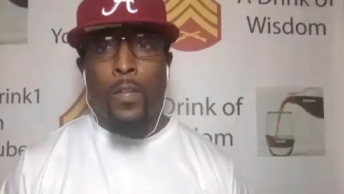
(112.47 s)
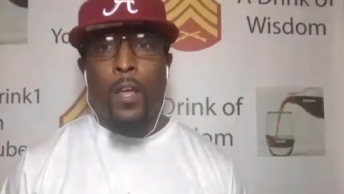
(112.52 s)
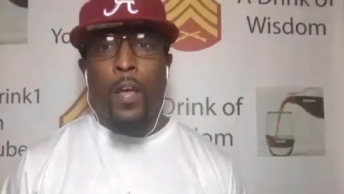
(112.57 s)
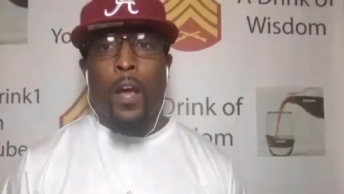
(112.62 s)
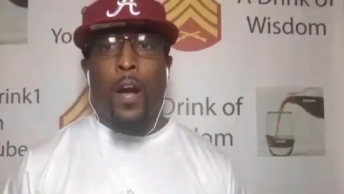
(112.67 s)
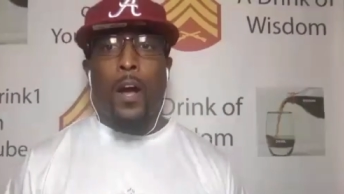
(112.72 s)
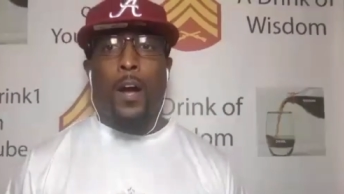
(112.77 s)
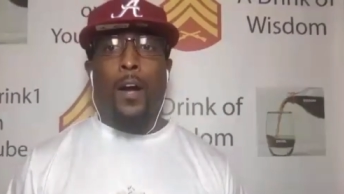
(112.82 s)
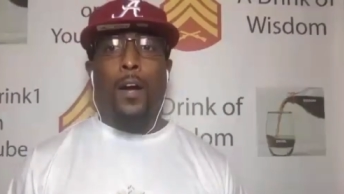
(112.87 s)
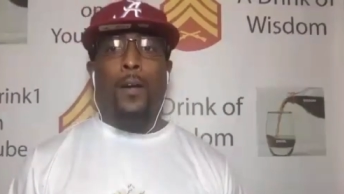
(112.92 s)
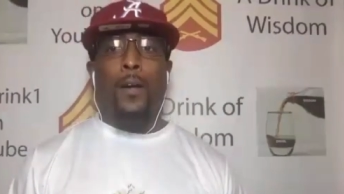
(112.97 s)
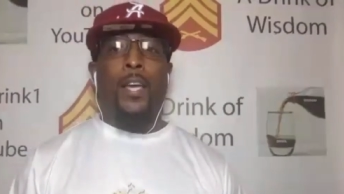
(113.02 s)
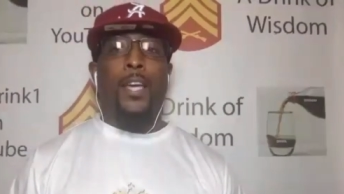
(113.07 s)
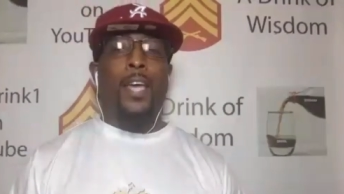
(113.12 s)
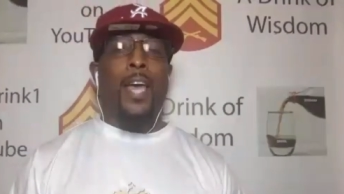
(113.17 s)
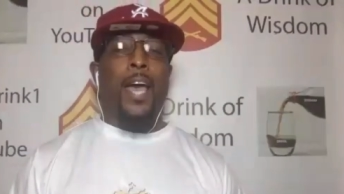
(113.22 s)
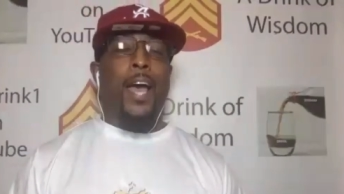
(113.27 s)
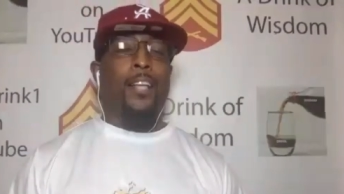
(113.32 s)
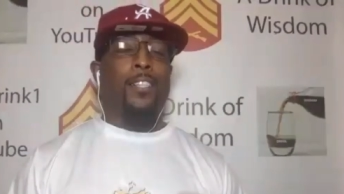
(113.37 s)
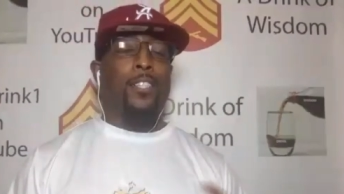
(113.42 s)
Uh, he
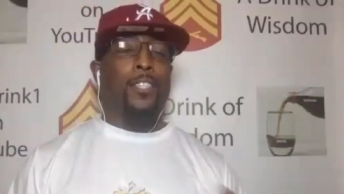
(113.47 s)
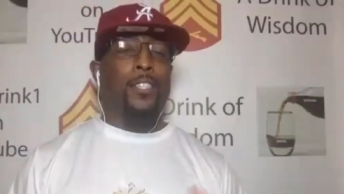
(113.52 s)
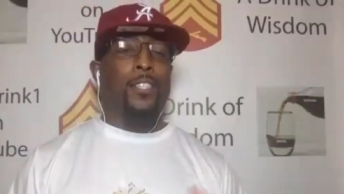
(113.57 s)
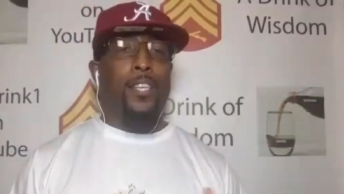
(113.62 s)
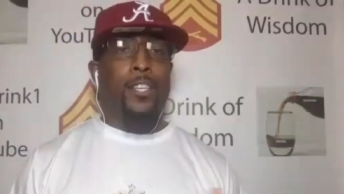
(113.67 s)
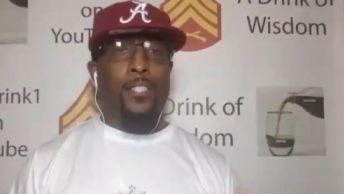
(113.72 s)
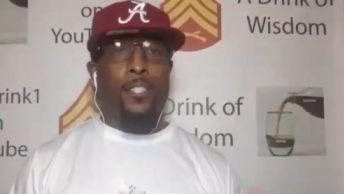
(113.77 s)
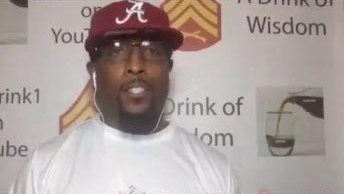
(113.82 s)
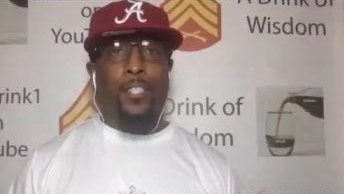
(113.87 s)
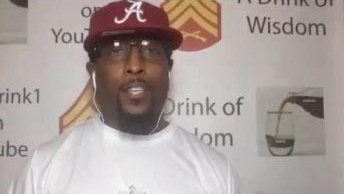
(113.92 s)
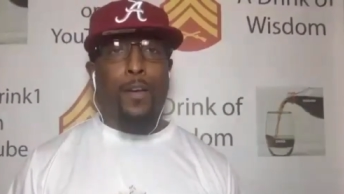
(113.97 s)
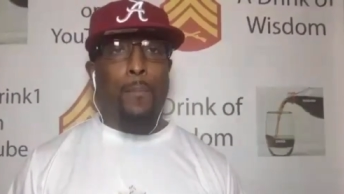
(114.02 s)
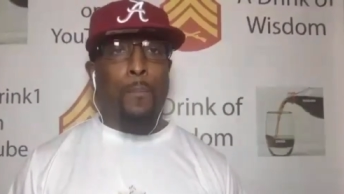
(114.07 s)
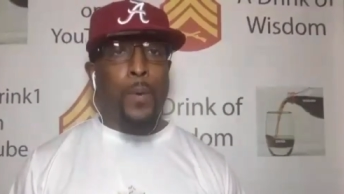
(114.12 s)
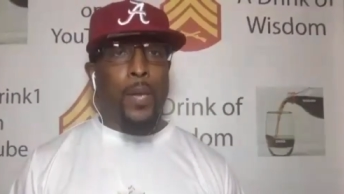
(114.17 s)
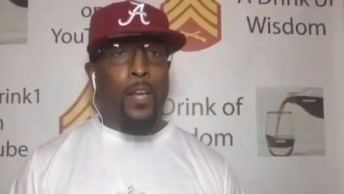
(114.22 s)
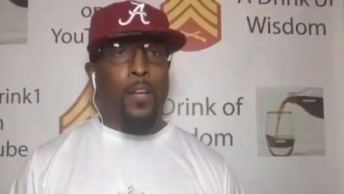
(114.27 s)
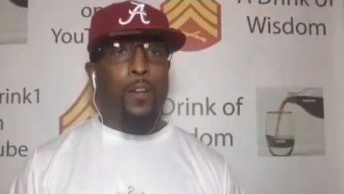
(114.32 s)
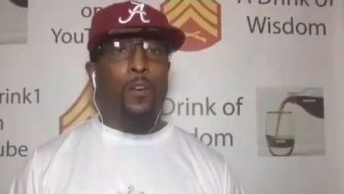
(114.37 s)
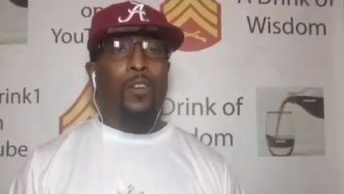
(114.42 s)
has a tendency of
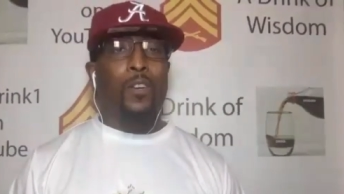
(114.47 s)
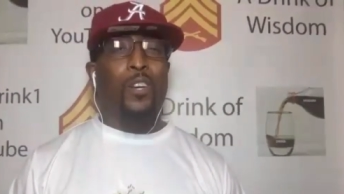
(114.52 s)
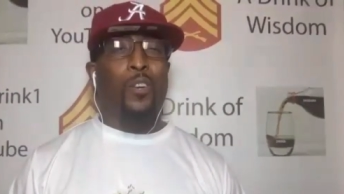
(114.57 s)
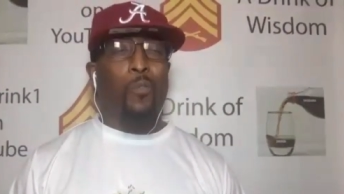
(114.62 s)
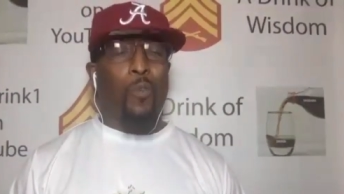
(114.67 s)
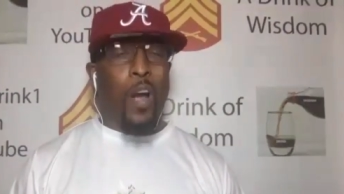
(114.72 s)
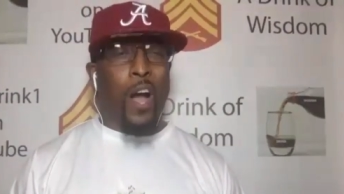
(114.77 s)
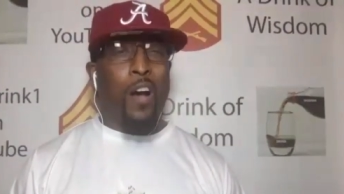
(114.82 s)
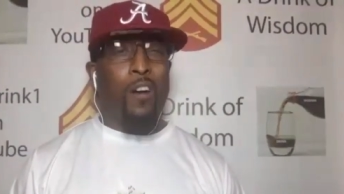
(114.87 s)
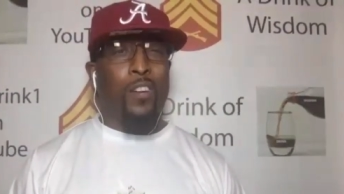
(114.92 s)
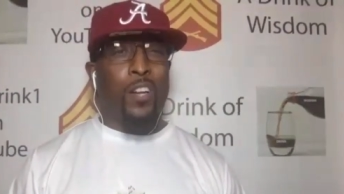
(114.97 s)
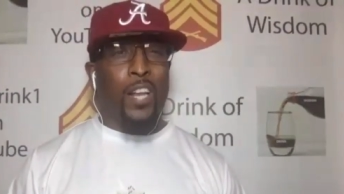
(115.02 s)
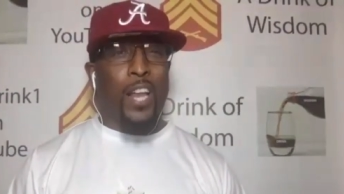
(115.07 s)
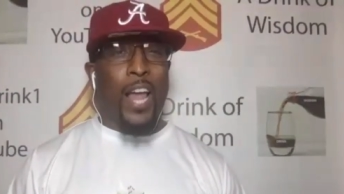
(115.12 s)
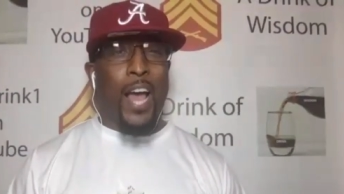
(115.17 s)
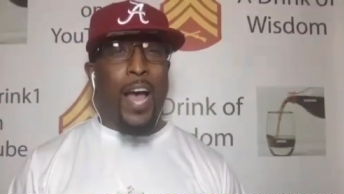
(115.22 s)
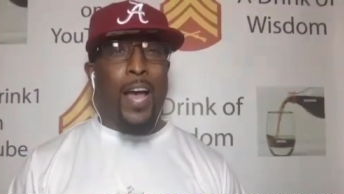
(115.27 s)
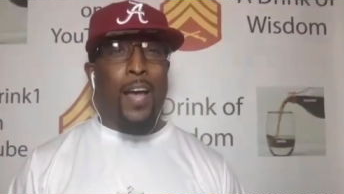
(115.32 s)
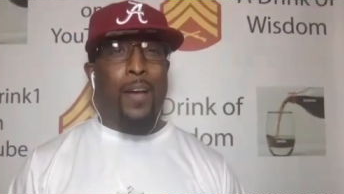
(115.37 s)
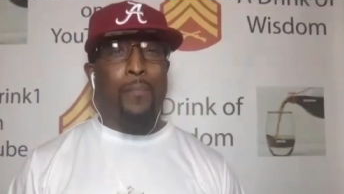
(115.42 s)
being on the ground a
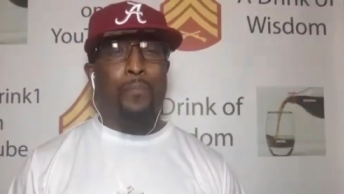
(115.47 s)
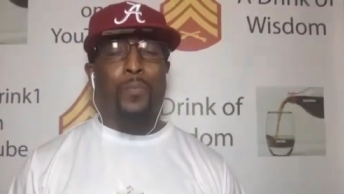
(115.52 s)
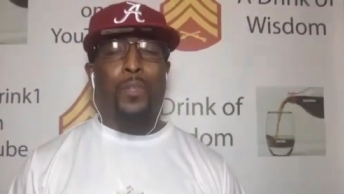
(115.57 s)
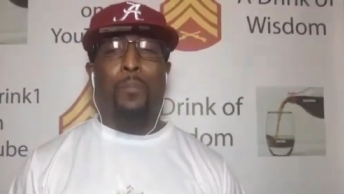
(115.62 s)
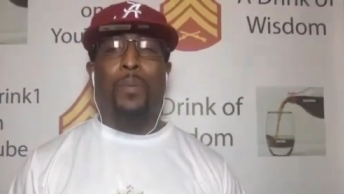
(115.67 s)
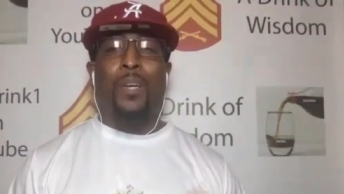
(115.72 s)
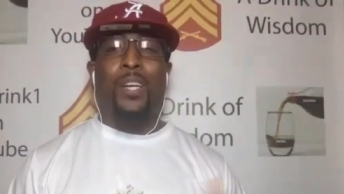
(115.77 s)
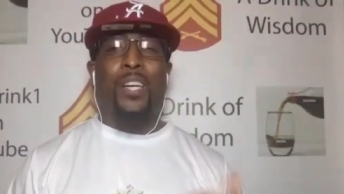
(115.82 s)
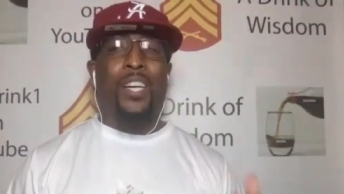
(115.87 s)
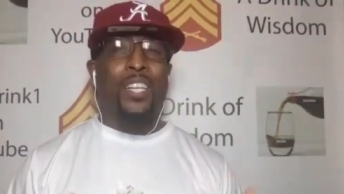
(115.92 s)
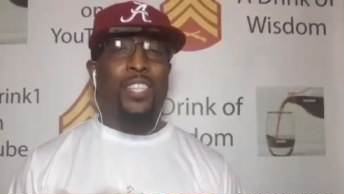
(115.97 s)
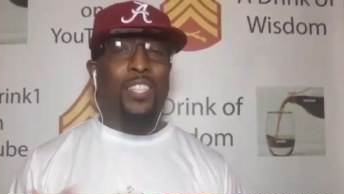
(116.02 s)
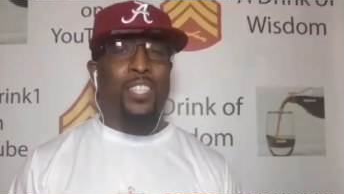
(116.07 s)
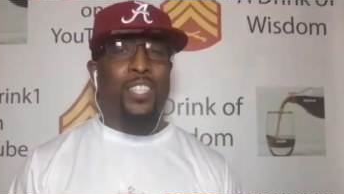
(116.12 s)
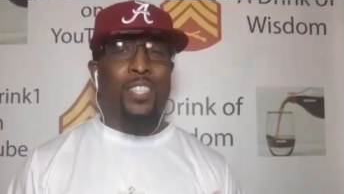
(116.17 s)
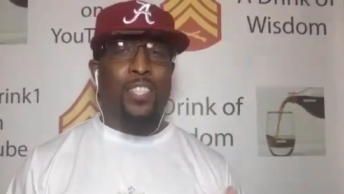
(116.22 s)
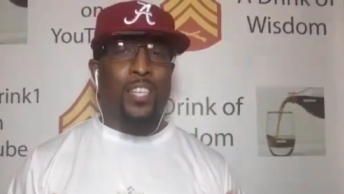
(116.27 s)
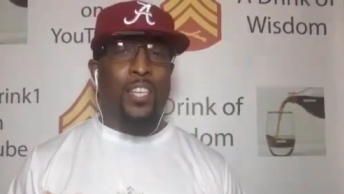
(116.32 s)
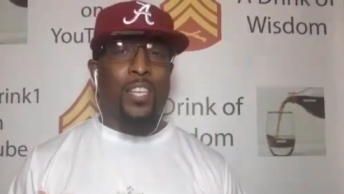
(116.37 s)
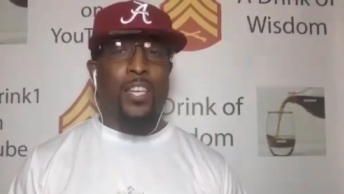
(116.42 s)
lot because
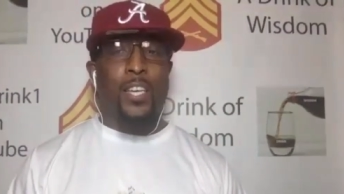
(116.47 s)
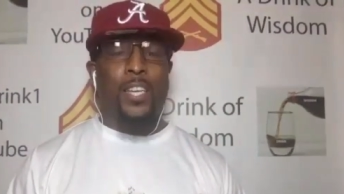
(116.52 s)
he he,